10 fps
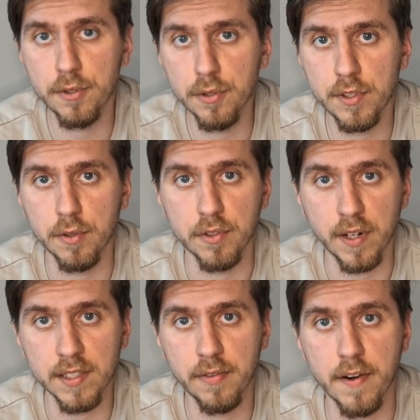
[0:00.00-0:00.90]
Jews to
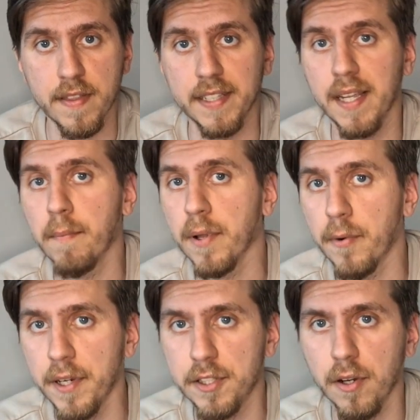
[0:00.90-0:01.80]
transfer the
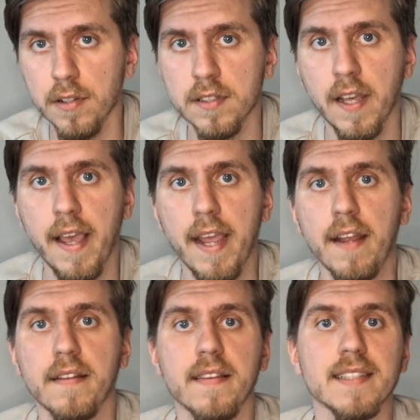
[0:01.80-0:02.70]
temple rituals
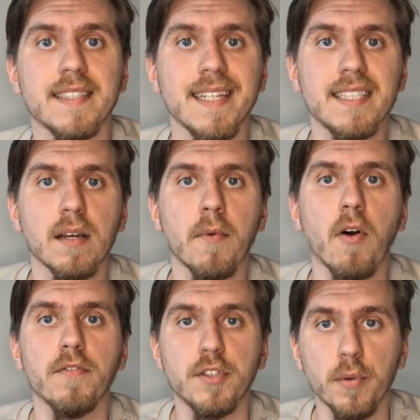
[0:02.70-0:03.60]
into the system
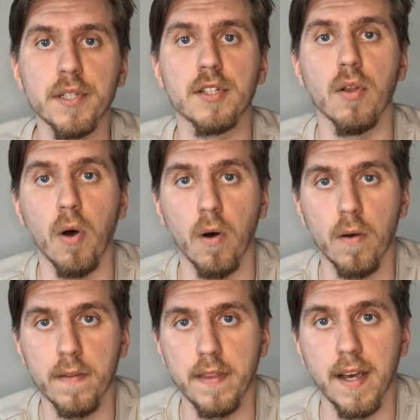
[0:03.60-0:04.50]
of Jewish
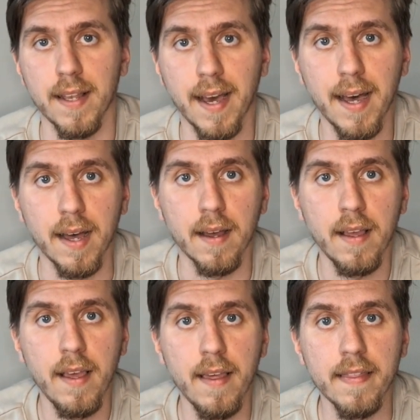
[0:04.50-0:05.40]
law, the Halacha.
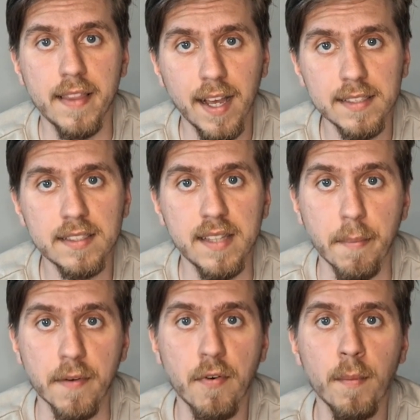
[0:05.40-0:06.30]
Thus, the
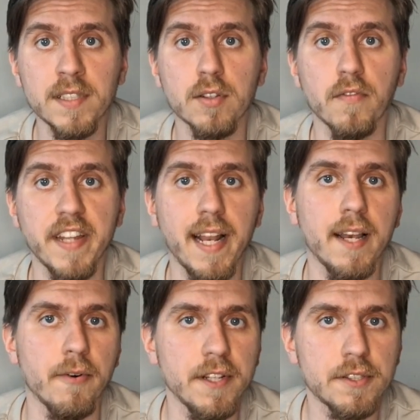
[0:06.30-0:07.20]
performance of
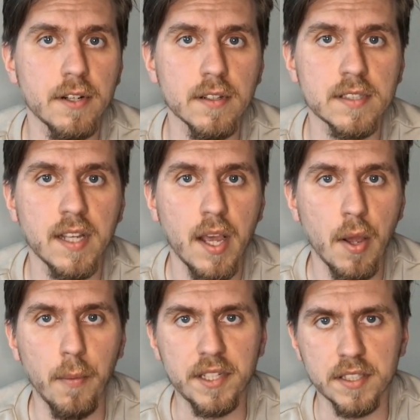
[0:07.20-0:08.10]
daily rituals,
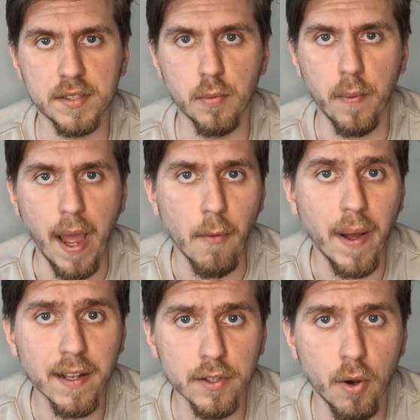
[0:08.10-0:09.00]
which is a
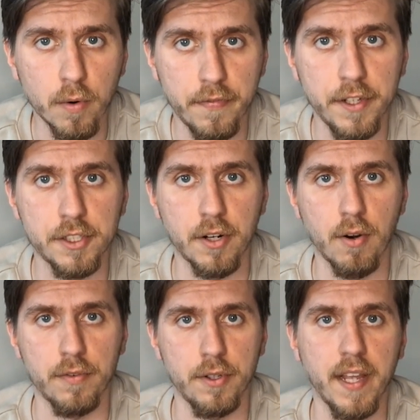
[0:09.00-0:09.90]
well-known feature
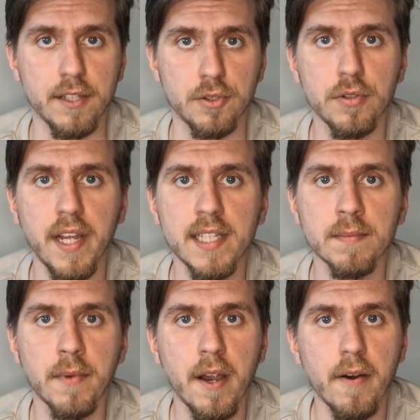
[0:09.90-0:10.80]
of today's
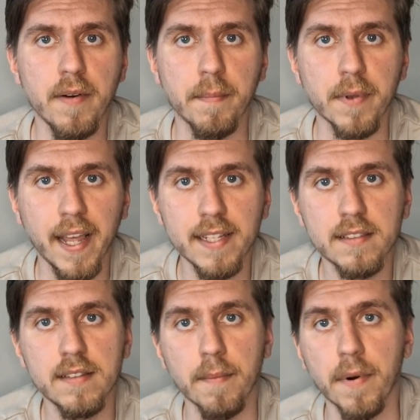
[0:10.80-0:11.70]
Judaism,
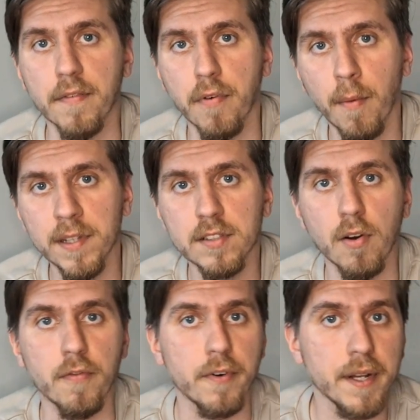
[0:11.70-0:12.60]
replaced the performance
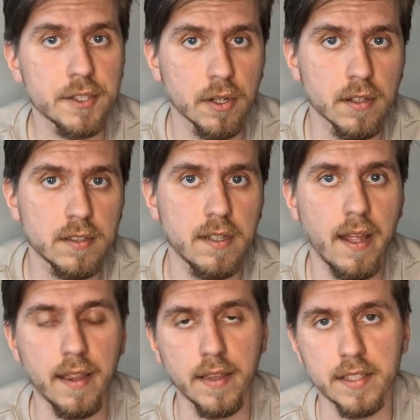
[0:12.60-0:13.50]
of rituals
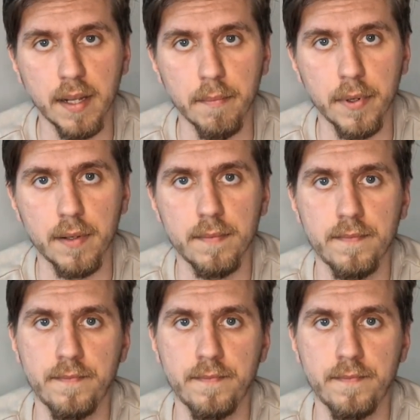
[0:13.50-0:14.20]
in the temple.